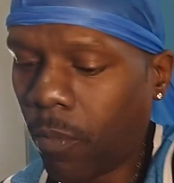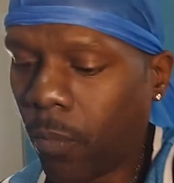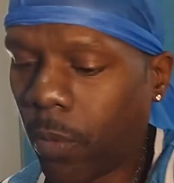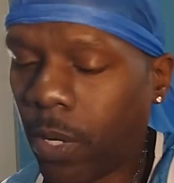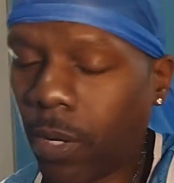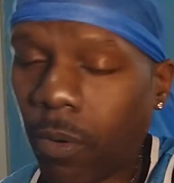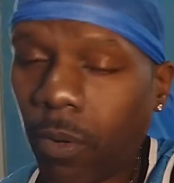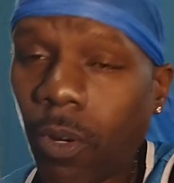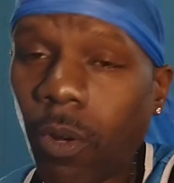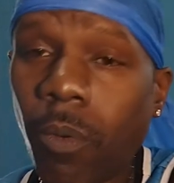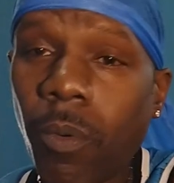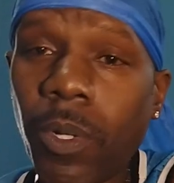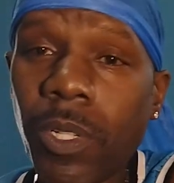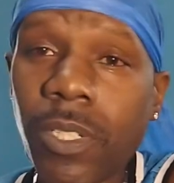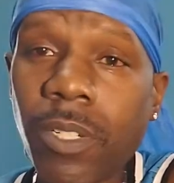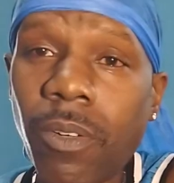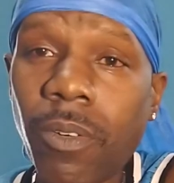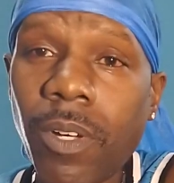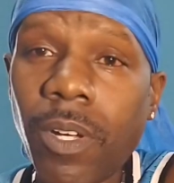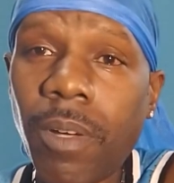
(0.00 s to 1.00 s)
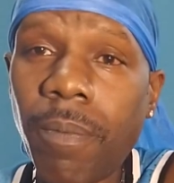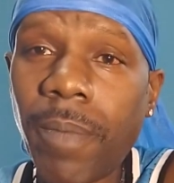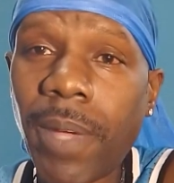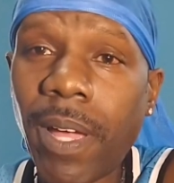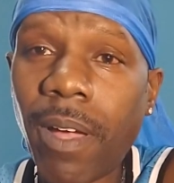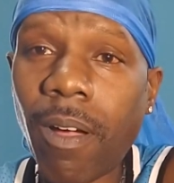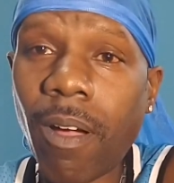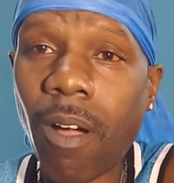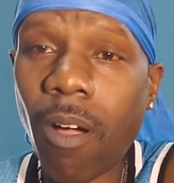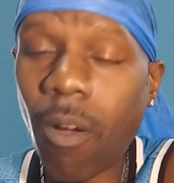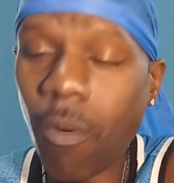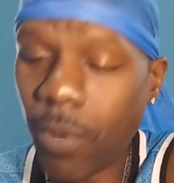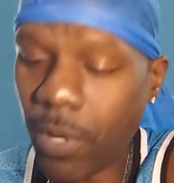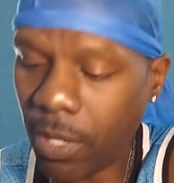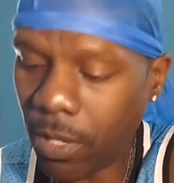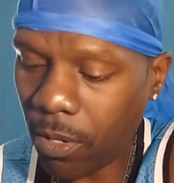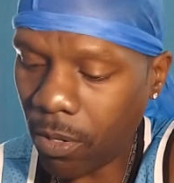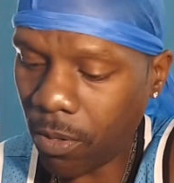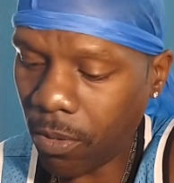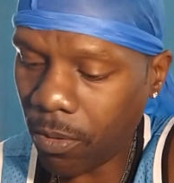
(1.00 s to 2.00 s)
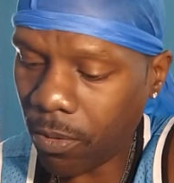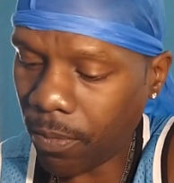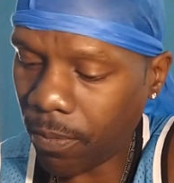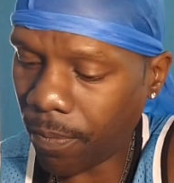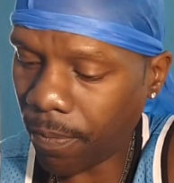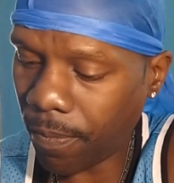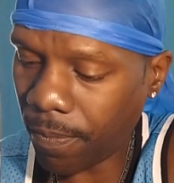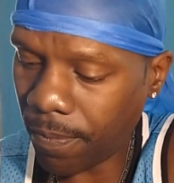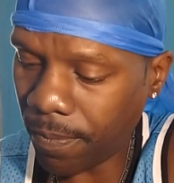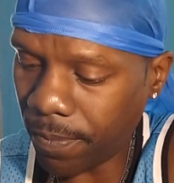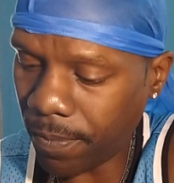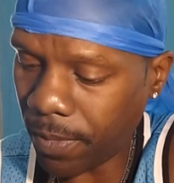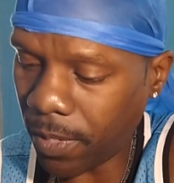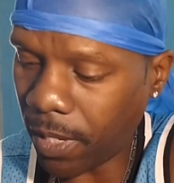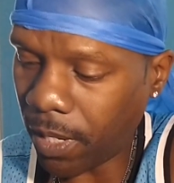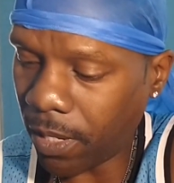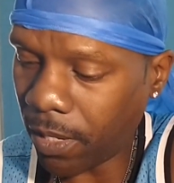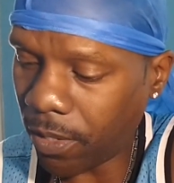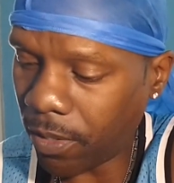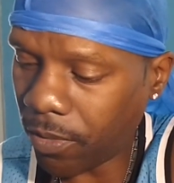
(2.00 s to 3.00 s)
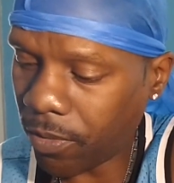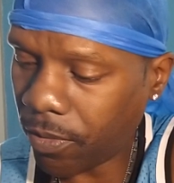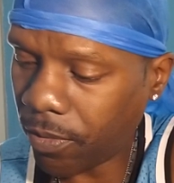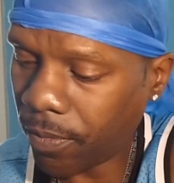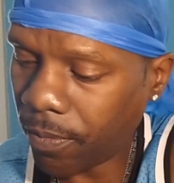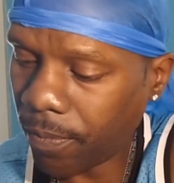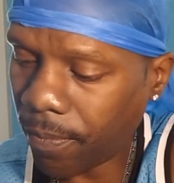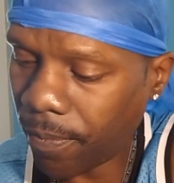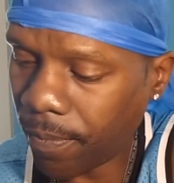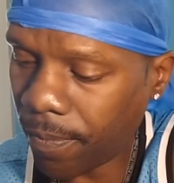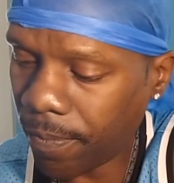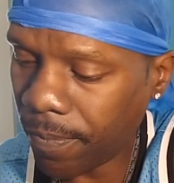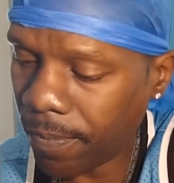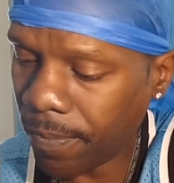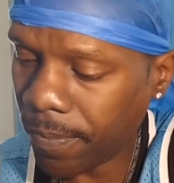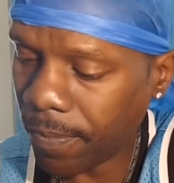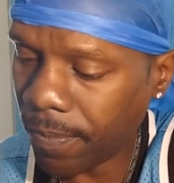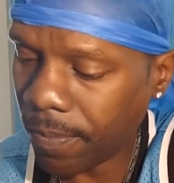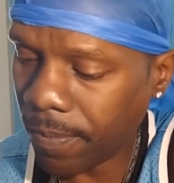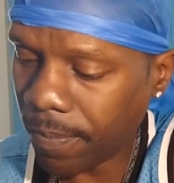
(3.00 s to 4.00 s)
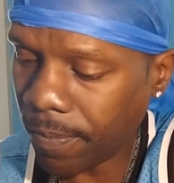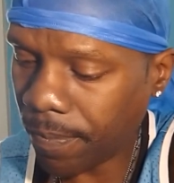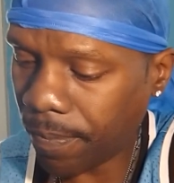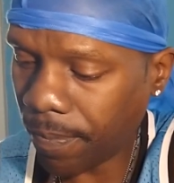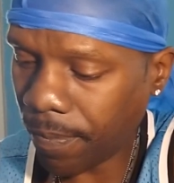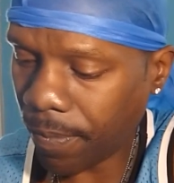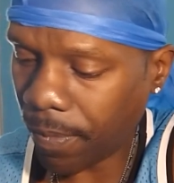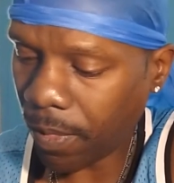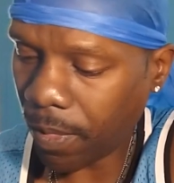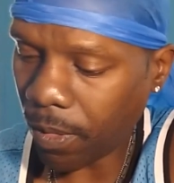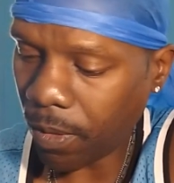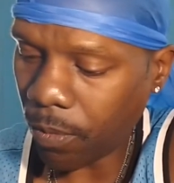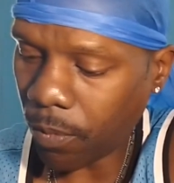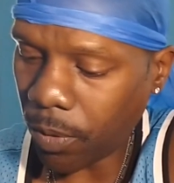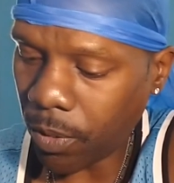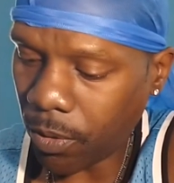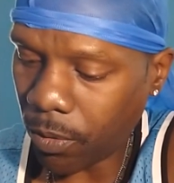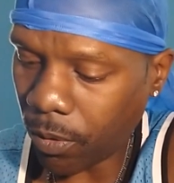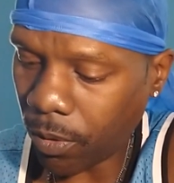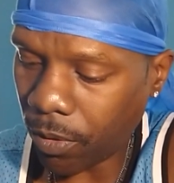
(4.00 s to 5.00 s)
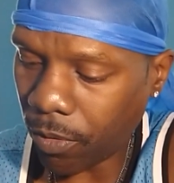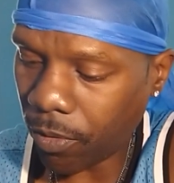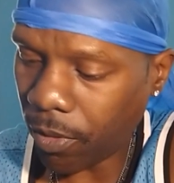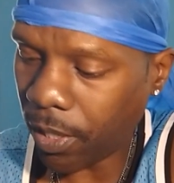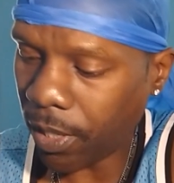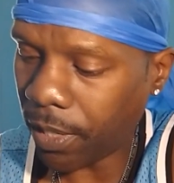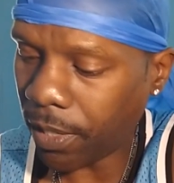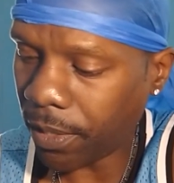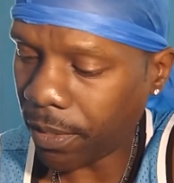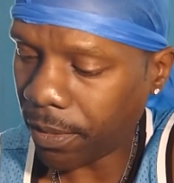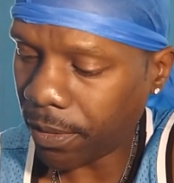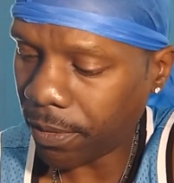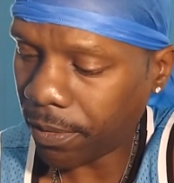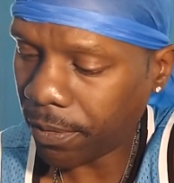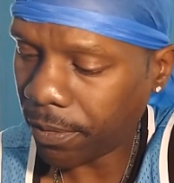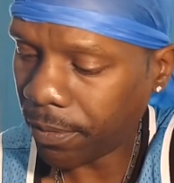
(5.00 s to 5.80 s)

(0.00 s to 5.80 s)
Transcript: We don't know what's gonna come out. All we know is we doing a reading.